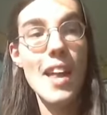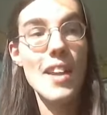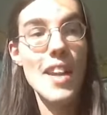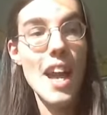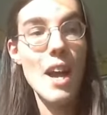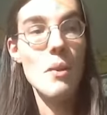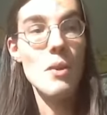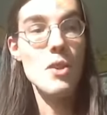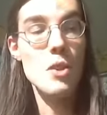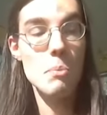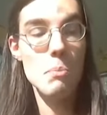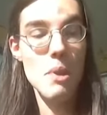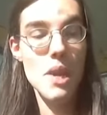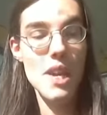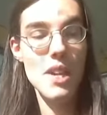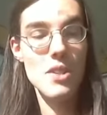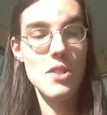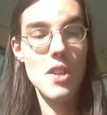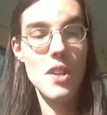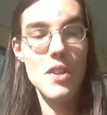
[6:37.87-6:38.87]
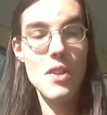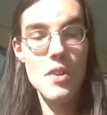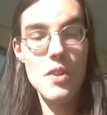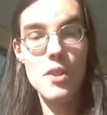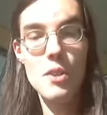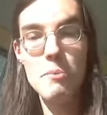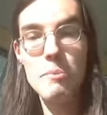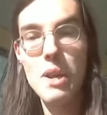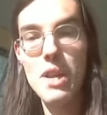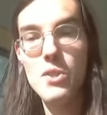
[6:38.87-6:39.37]
And now it's being done
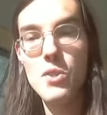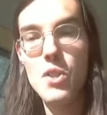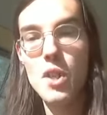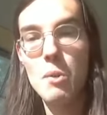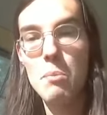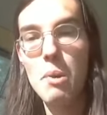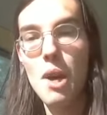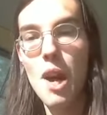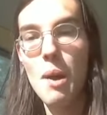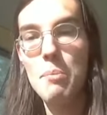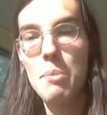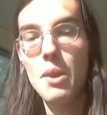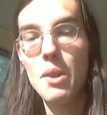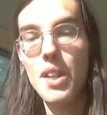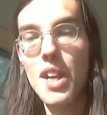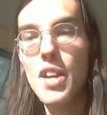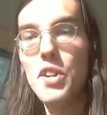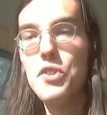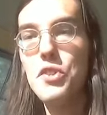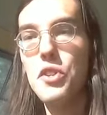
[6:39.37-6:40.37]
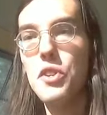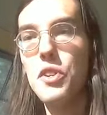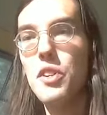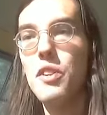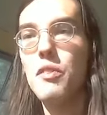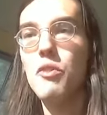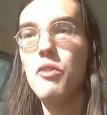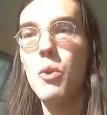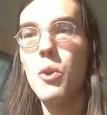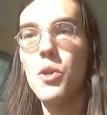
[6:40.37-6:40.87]
to the domestic
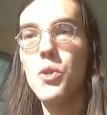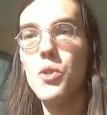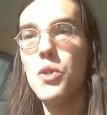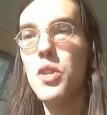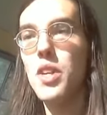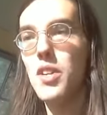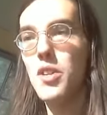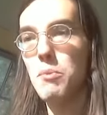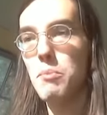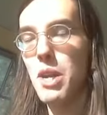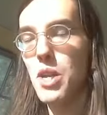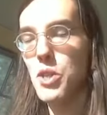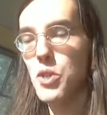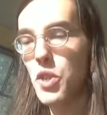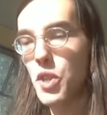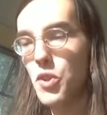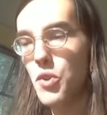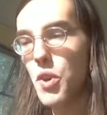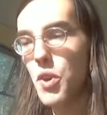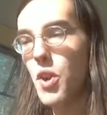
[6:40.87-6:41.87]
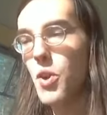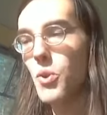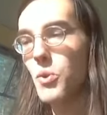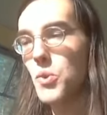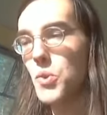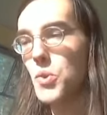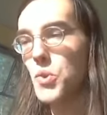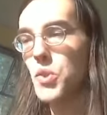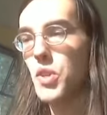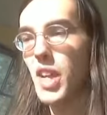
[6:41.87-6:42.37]
population, of course, domestic
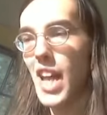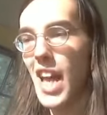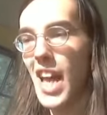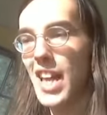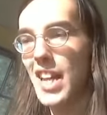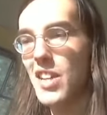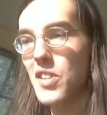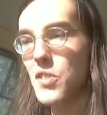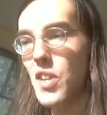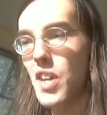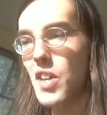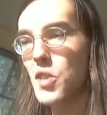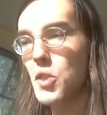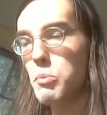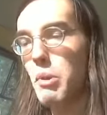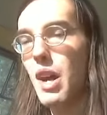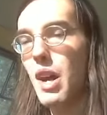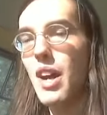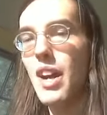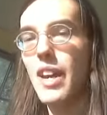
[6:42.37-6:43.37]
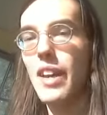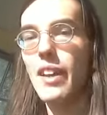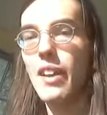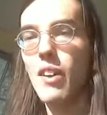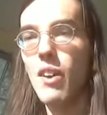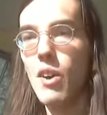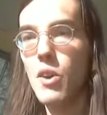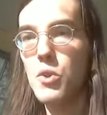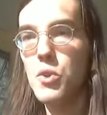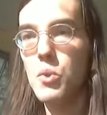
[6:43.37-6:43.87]
drones, NSA
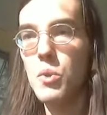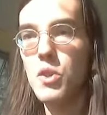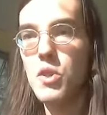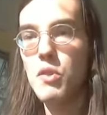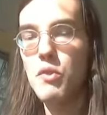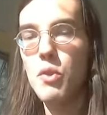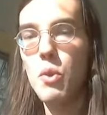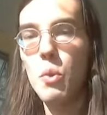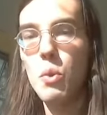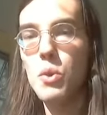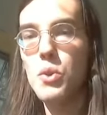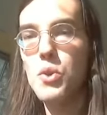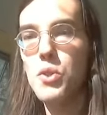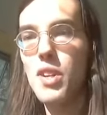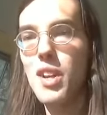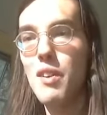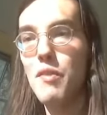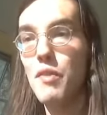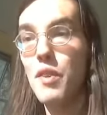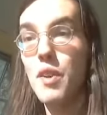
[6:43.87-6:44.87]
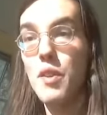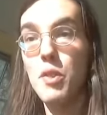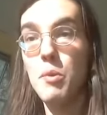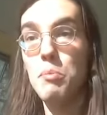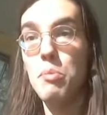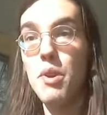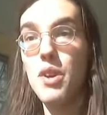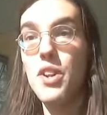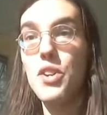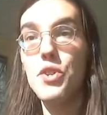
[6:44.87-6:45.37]
spying, all sorts of cool stuff.
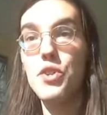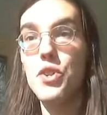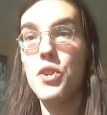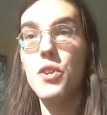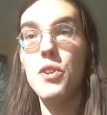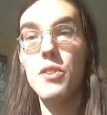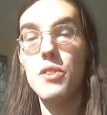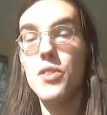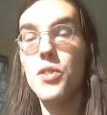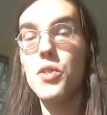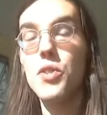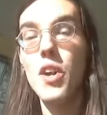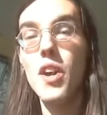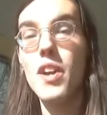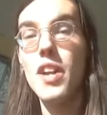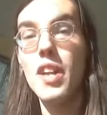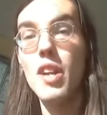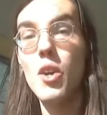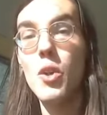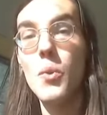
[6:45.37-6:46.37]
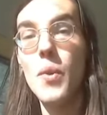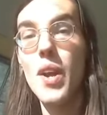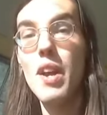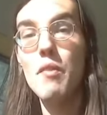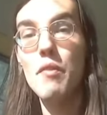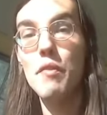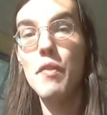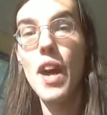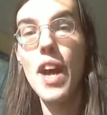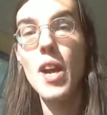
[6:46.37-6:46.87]
The British are starting a
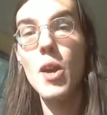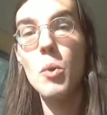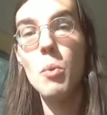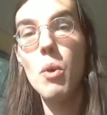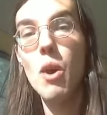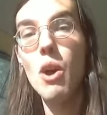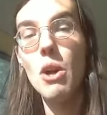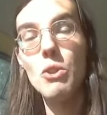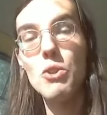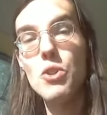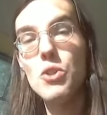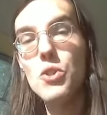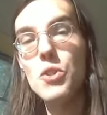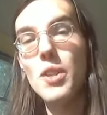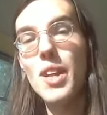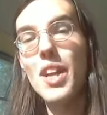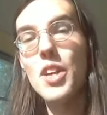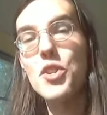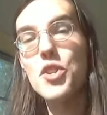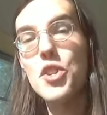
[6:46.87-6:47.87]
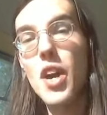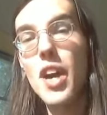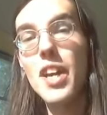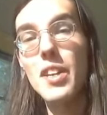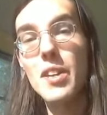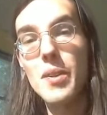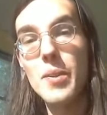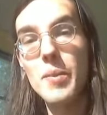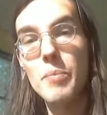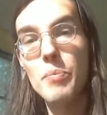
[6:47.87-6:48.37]
great firewall just like
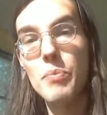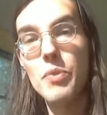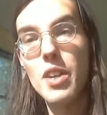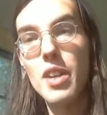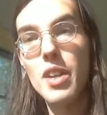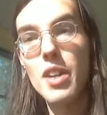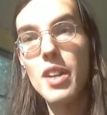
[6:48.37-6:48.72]
China.